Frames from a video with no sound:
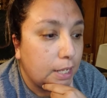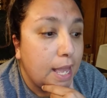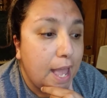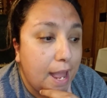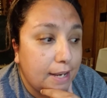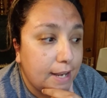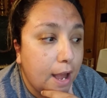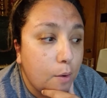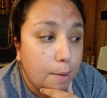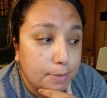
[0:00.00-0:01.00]
And
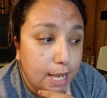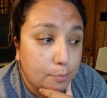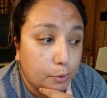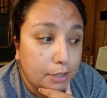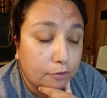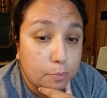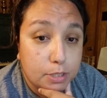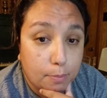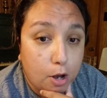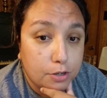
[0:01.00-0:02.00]
now I'm tapering from
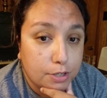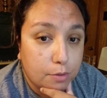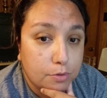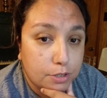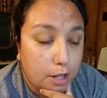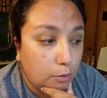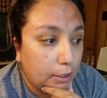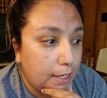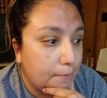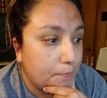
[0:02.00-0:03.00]
Suboxone
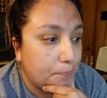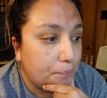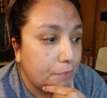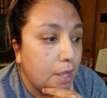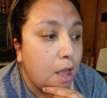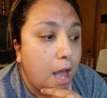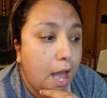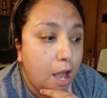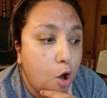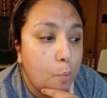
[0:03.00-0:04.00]
slowly.
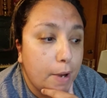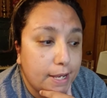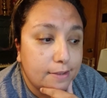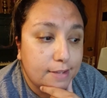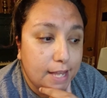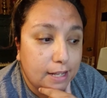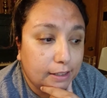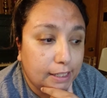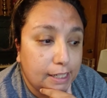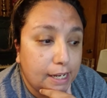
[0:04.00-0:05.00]
I hope I can stay
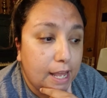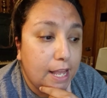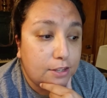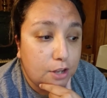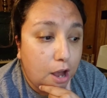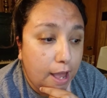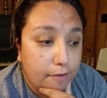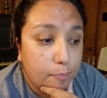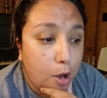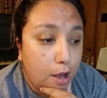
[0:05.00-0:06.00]
clean and not have
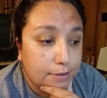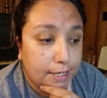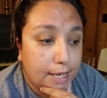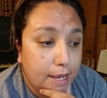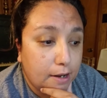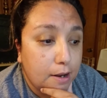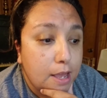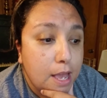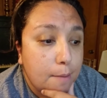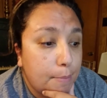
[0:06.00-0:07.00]
pause again.
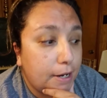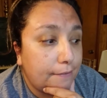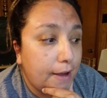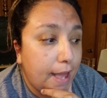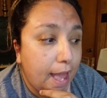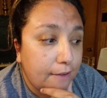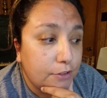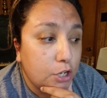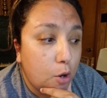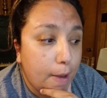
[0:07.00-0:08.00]
But if I have to
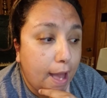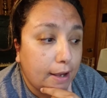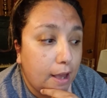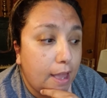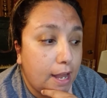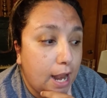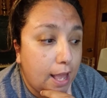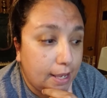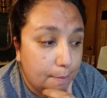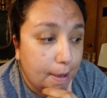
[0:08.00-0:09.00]
go back
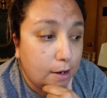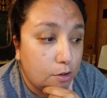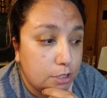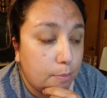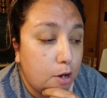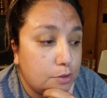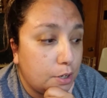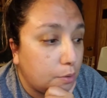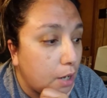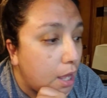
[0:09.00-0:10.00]
and get back on
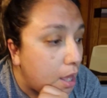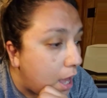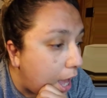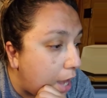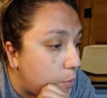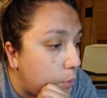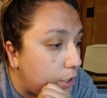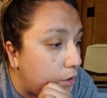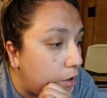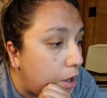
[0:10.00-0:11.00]
Suboxone, I
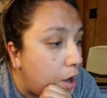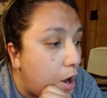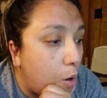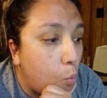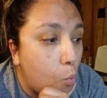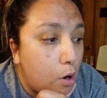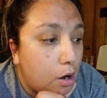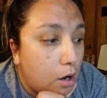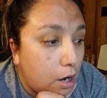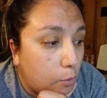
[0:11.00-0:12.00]
will
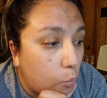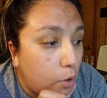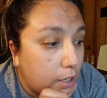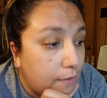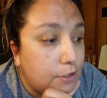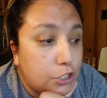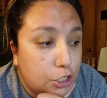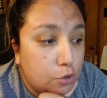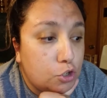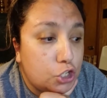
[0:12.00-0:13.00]
on one of the
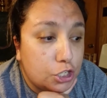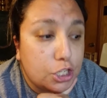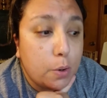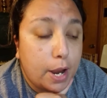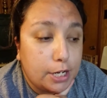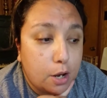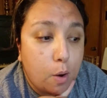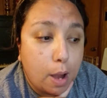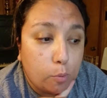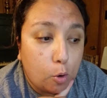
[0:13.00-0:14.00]
two, just so I know
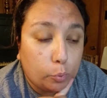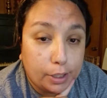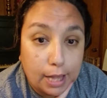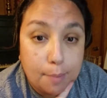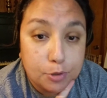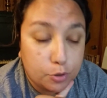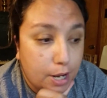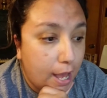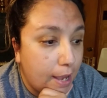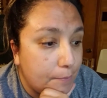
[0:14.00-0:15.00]
I won't relapse or die.